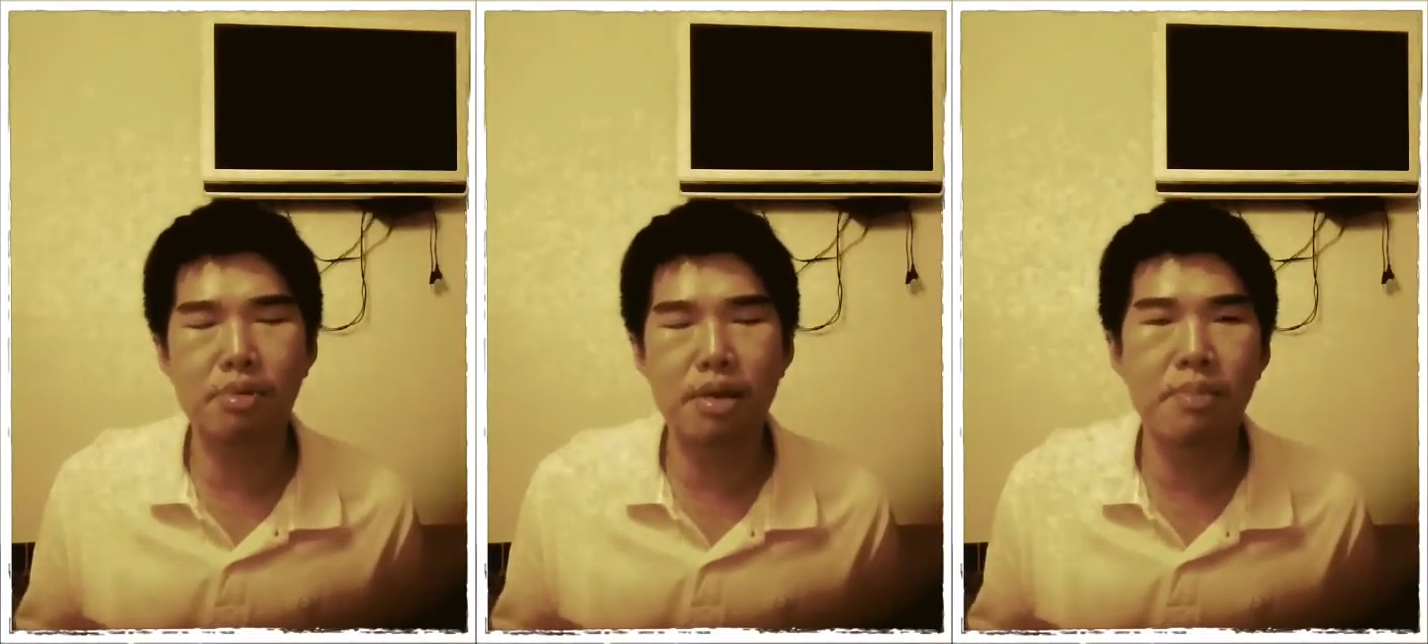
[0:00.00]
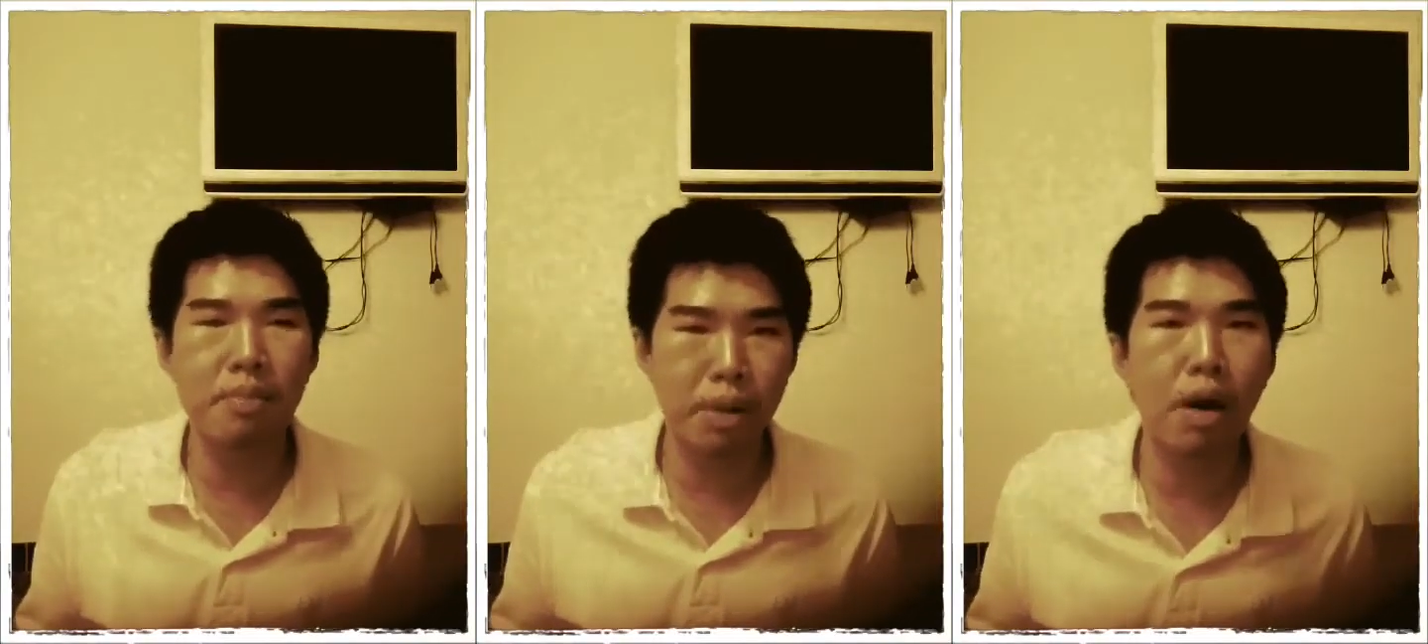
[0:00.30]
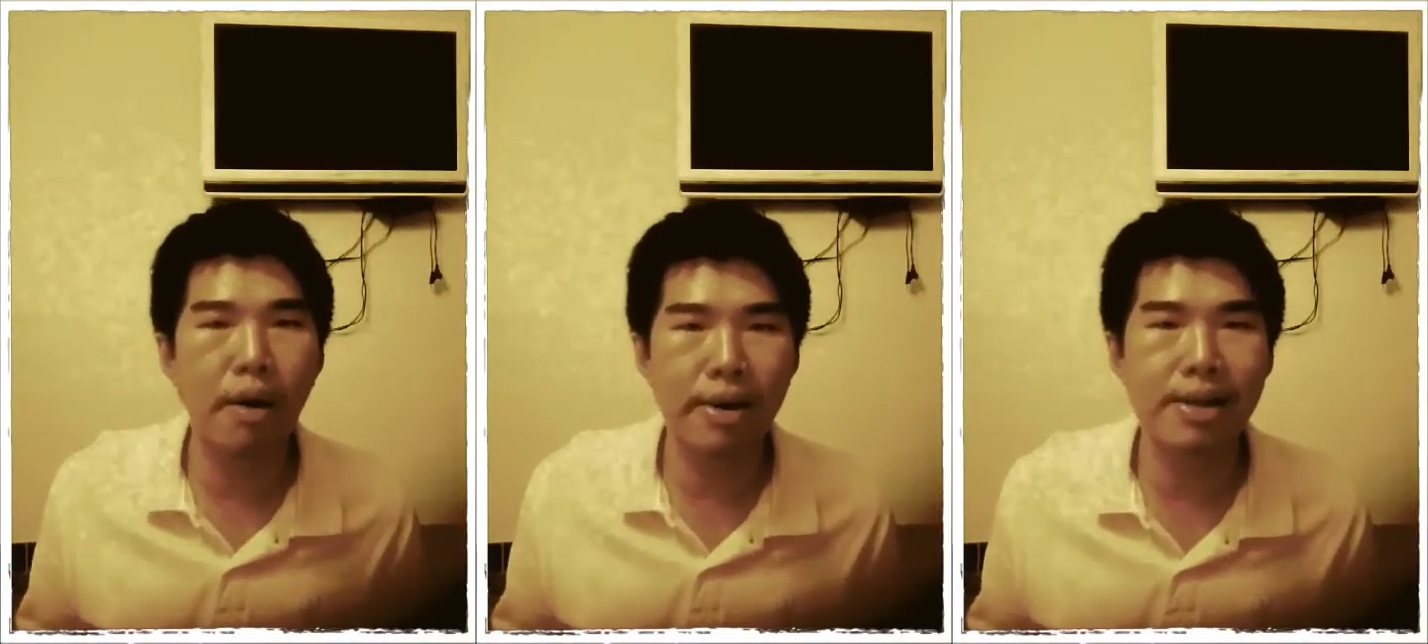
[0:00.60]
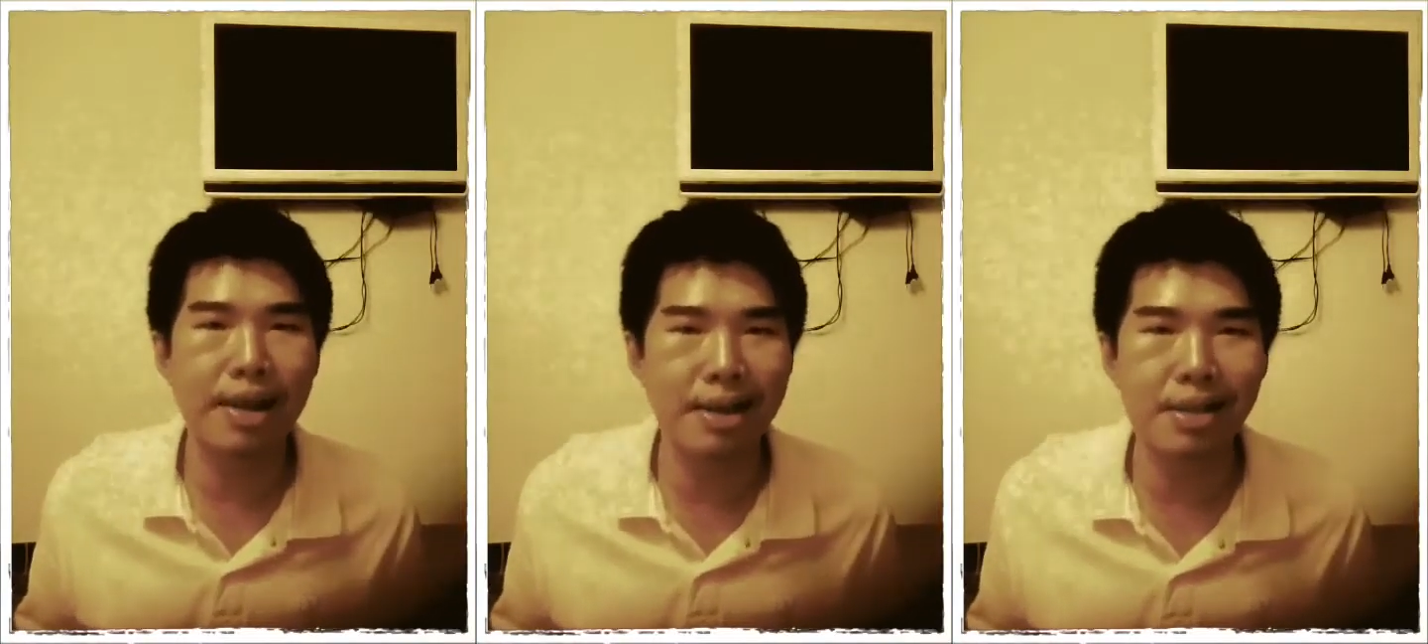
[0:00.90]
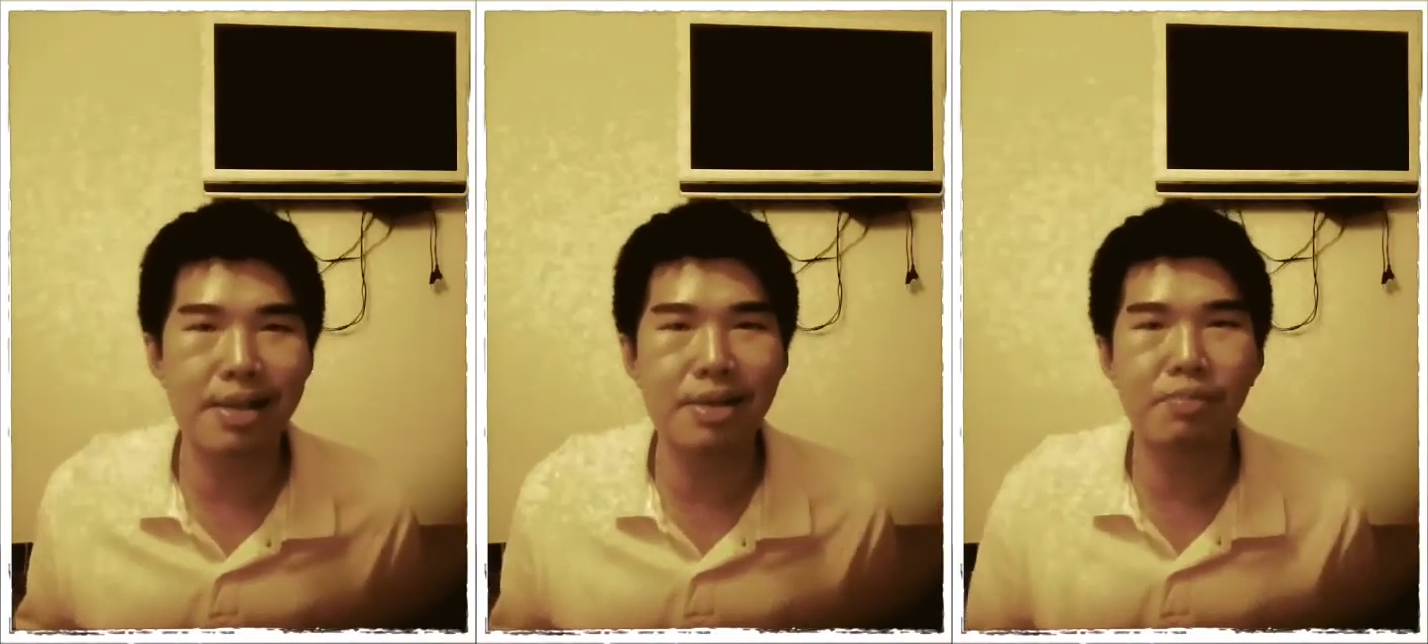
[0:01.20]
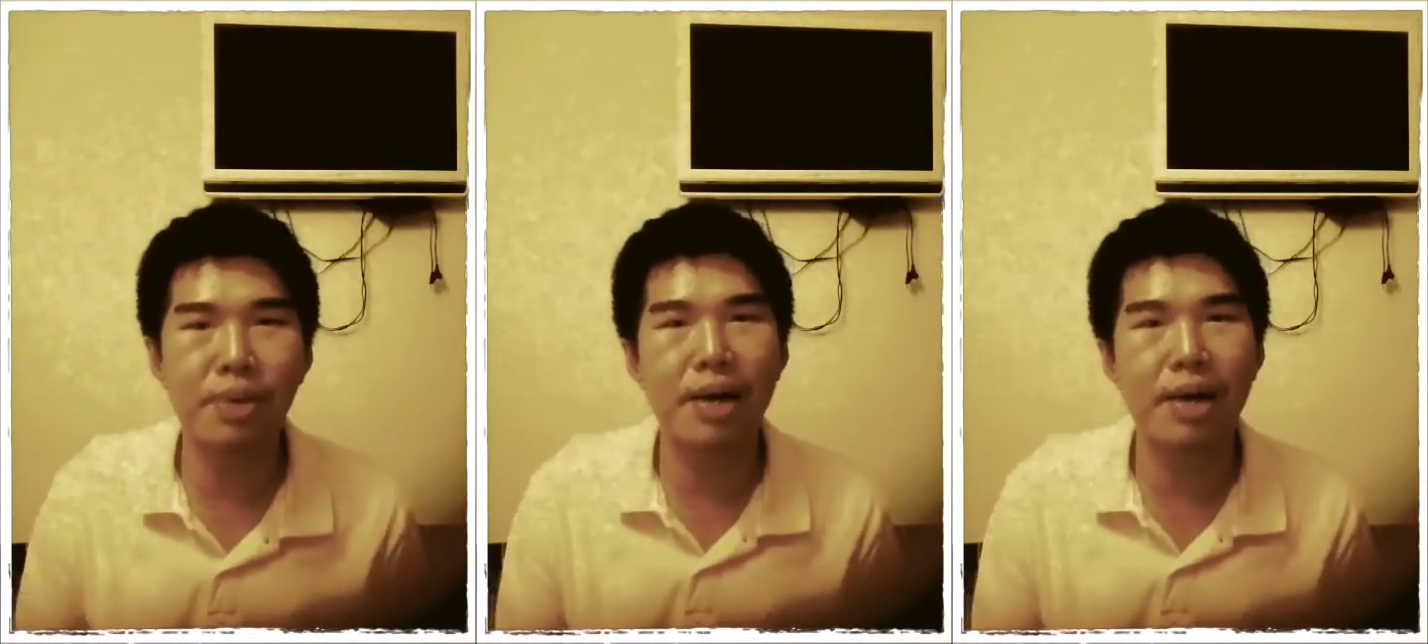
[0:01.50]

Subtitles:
in my blog is in English,